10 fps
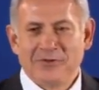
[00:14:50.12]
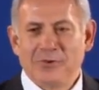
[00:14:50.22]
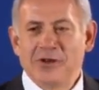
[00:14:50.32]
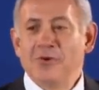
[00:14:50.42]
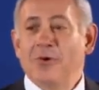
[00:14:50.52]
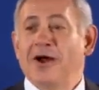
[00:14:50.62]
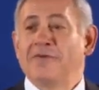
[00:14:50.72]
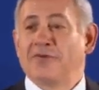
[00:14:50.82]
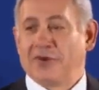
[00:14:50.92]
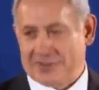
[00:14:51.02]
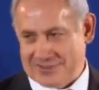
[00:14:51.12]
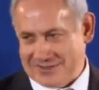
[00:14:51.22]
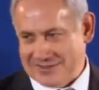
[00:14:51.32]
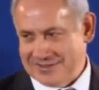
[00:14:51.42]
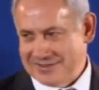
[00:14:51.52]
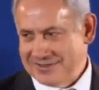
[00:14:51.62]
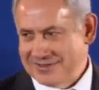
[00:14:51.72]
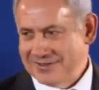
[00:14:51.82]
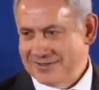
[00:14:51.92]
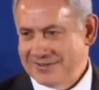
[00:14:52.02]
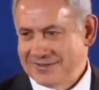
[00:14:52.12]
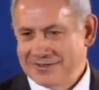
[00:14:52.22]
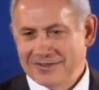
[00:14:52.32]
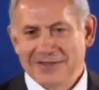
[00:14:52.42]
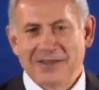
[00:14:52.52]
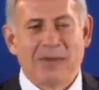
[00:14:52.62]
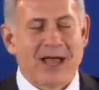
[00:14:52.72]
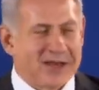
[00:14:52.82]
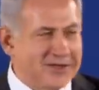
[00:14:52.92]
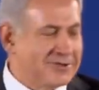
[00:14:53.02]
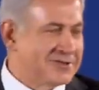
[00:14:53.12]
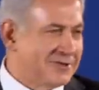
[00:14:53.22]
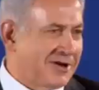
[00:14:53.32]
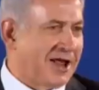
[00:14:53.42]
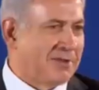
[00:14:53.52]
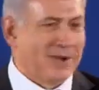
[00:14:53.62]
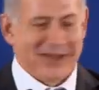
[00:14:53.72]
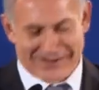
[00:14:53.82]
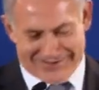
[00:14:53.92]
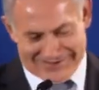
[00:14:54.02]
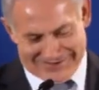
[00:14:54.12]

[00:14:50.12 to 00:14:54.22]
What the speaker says: What do you want first? The bad news, you're like me.